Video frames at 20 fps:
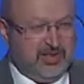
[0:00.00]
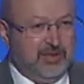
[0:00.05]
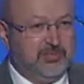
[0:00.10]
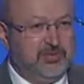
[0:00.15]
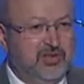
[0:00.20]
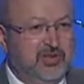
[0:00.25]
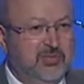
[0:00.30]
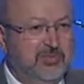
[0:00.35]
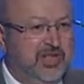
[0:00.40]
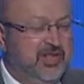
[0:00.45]

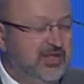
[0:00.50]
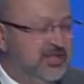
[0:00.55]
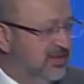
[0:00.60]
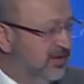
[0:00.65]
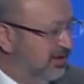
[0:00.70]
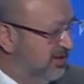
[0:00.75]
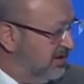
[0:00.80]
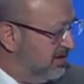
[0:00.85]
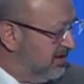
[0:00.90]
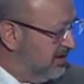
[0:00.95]
Deputy
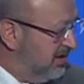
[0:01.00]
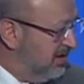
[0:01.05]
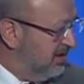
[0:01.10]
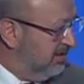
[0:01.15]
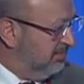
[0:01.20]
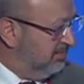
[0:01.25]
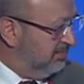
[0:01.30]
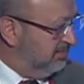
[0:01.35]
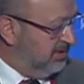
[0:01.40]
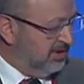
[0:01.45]
Ministers,
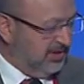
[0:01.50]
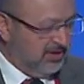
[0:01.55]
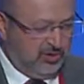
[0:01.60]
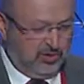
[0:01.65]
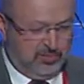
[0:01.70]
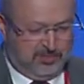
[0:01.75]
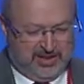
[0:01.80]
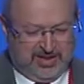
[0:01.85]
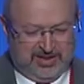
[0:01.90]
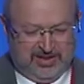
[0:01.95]

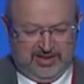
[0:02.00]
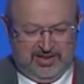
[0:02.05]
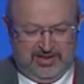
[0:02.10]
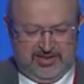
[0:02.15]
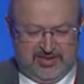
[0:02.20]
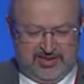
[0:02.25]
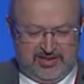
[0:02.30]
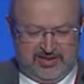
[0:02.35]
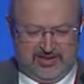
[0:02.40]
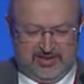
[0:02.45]

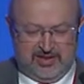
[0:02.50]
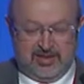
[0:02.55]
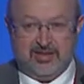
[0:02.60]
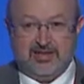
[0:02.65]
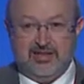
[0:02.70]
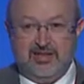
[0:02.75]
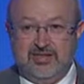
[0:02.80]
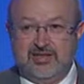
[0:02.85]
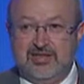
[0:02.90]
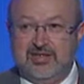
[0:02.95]
co-panelists,
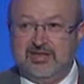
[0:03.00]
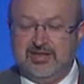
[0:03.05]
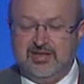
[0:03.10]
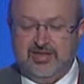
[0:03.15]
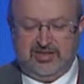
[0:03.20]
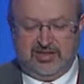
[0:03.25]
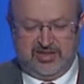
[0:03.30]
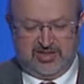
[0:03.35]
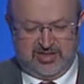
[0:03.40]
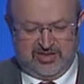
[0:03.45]
Excellencies,
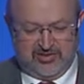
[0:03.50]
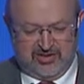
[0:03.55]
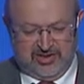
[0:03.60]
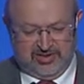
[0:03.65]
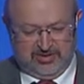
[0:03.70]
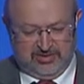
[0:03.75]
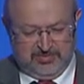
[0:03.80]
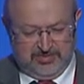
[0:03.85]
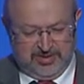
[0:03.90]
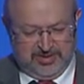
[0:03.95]
ladies and
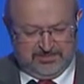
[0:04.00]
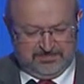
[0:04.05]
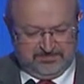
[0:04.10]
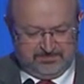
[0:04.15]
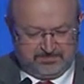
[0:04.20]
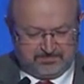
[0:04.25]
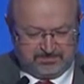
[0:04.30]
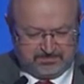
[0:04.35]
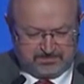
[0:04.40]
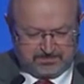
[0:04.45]
gentlemen.
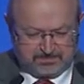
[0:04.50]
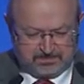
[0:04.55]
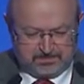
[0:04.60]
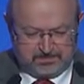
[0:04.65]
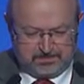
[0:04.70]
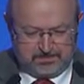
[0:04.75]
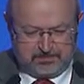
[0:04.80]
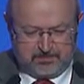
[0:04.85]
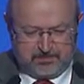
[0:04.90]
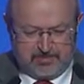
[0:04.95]

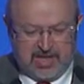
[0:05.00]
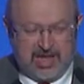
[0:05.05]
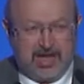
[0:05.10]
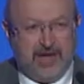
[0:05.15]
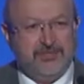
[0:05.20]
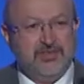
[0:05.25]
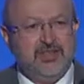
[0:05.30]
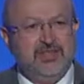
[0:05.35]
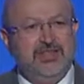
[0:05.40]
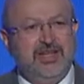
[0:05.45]

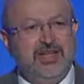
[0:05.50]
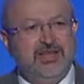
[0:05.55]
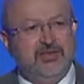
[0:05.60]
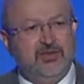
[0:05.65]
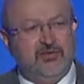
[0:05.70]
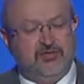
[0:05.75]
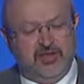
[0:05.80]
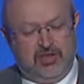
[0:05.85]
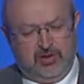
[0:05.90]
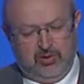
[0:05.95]
After the end
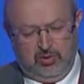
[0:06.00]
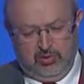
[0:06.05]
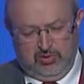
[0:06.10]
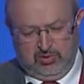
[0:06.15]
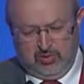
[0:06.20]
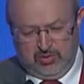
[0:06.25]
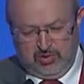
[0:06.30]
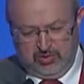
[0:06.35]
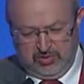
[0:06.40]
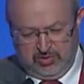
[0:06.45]
of the
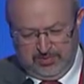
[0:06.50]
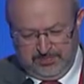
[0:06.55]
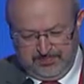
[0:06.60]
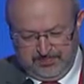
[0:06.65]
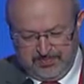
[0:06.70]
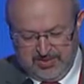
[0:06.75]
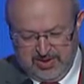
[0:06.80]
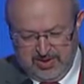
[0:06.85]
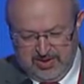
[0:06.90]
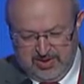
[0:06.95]
Cold War,
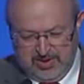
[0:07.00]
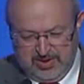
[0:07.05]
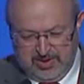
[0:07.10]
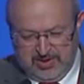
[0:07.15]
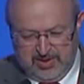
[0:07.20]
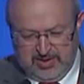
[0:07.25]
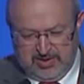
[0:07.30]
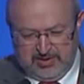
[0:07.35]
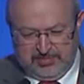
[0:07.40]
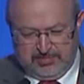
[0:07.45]

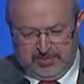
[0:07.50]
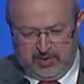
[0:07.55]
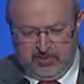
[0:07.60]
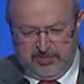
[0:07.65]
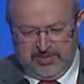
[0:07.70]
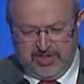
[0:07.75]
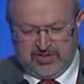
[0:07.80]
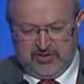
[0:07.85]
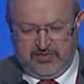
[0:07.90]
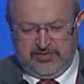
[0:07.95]
the
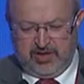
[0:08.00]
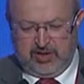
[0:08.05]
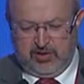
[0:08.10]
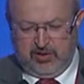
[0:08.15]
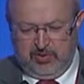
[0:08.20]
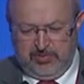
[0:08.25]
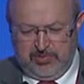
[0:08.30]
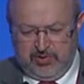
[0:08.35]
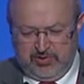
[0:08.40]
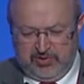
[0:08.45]
promise of a
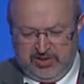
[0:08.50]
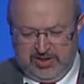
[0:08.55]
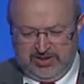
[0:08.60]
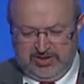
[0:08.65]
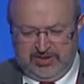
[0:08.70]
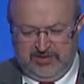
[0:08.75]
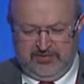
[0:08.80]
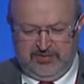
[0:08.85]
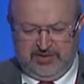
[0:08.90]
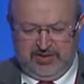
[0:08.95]
common
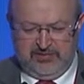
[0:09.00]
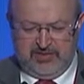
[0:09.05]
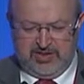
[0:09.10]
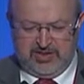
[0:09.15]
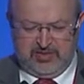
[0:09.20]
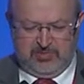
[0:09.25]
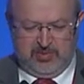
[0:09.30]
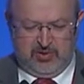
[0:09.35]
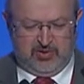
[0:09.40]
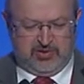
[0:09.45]
and
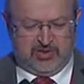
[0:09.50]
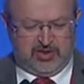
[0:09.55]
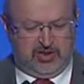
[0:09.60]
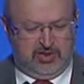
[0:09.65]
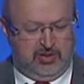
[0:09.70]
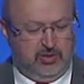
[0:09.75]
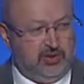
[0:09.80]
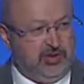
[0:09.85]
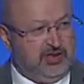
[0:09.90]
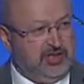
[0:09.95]
indivisible
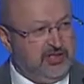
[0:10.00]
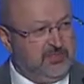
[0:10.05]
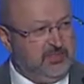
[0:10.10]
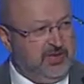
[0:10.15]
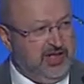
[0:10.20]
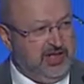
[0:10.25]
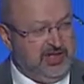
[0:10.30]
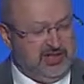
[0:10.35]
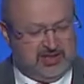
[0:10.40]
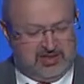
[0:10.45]
security
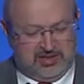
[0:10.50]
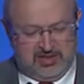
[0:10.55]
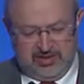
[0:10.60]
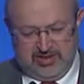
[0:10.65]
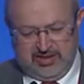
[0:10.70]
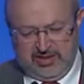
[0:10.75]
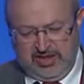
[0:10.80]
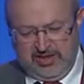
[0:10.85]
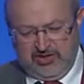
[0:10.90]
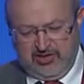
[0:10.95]
space
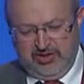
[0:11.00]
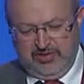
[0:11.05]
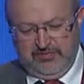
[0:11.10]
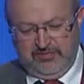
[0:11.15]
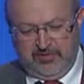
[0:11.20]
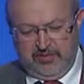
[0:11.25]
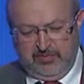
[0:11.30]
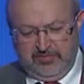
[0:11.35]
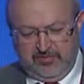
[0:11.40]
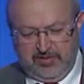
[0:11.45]
stretching
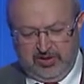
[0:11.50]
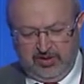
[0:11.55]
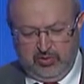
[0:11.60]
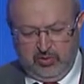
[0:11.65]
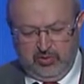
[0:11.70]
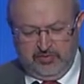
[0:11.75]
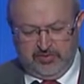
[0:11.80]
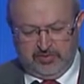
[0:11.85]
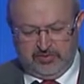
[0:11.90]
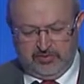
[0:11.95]
from
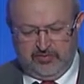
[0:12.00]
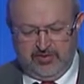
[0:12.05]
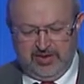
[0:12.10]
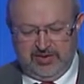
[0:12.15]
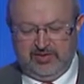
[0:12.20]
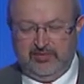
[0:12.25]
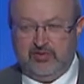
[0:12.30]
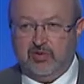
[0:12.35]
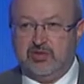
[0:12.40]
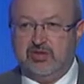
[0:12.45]
Vancouver to
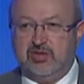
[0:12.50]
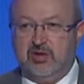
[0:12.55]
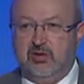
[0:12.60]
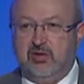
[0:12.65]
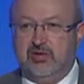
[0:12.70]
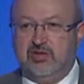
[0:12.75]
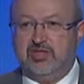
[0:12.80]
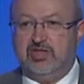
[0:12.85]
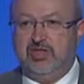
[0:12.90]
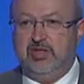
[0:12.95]

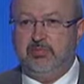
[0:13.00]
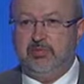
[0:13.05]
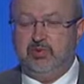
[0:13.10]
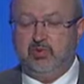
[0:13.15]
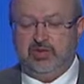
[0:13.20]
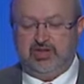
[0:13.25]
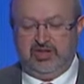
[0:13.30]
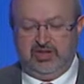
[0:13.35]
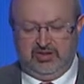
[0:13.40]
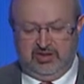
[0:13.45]
Vladivostok seemed
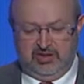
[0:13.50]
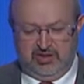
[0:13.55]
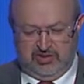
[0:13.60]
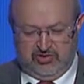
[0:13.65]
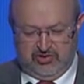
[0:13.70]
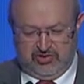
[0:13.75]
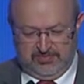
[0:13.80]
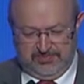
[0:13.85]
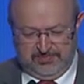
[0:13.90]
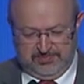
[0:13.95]
within
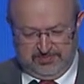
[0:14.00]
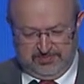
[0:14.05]
reach.